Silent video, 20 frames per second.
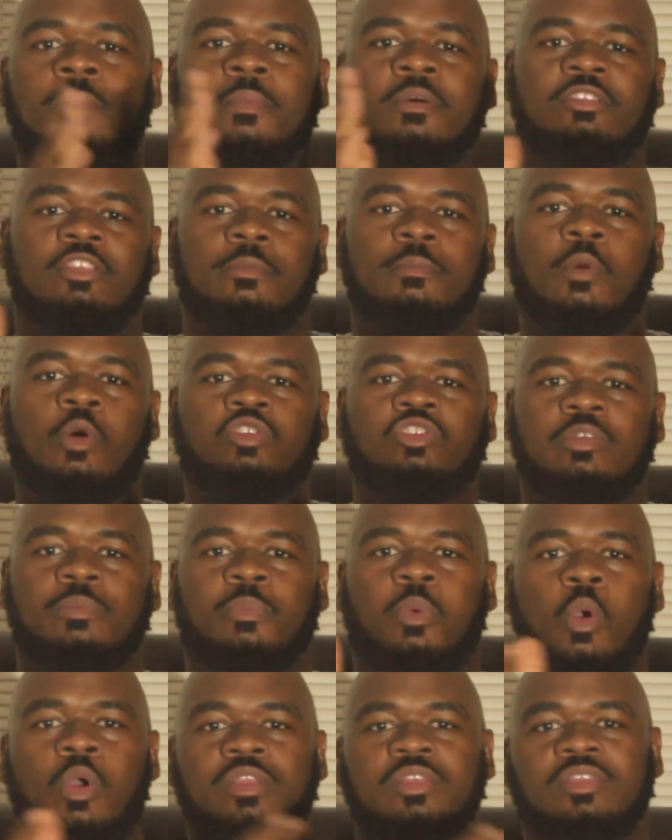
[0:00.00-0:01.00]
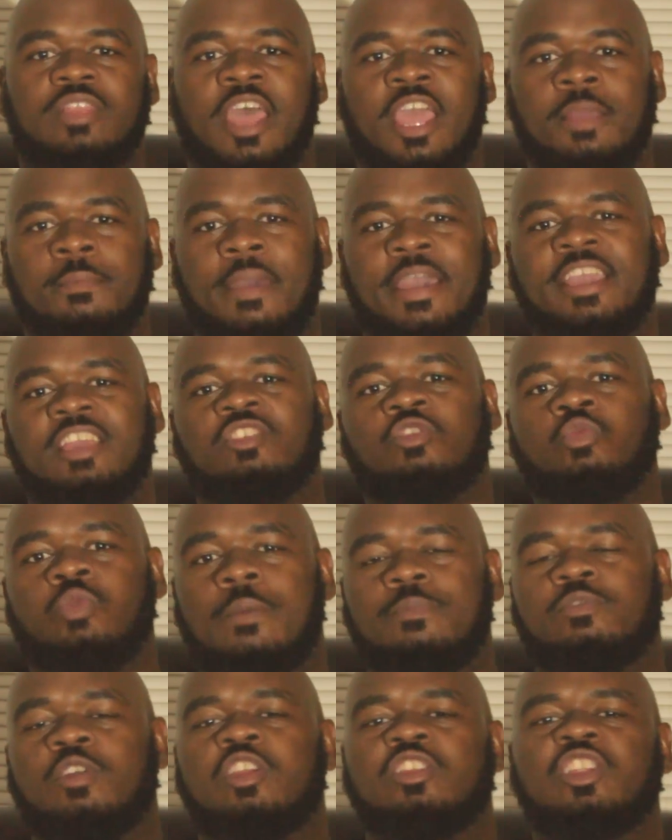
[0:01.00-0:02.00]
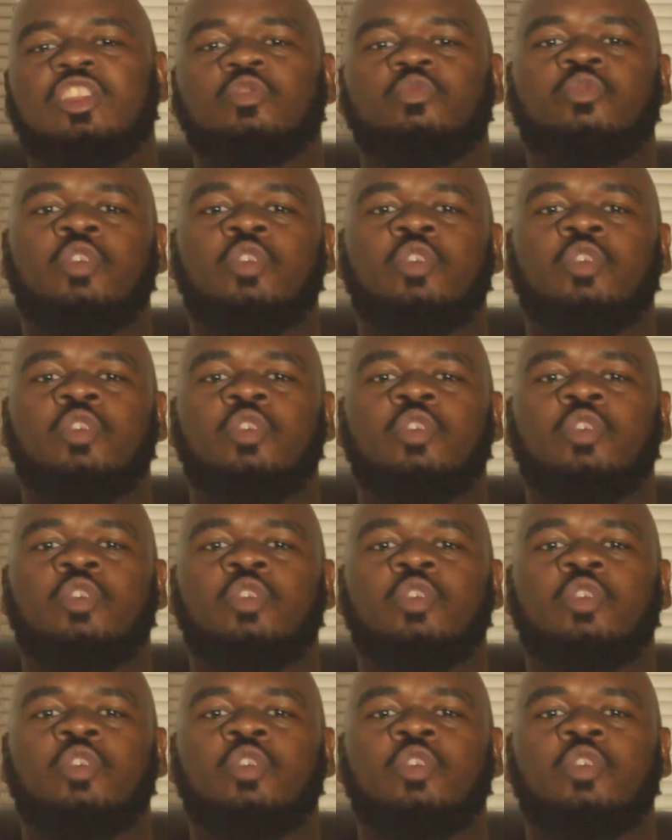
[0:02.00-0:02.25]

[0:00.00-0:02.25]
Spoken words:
But the most important thing may get swept under the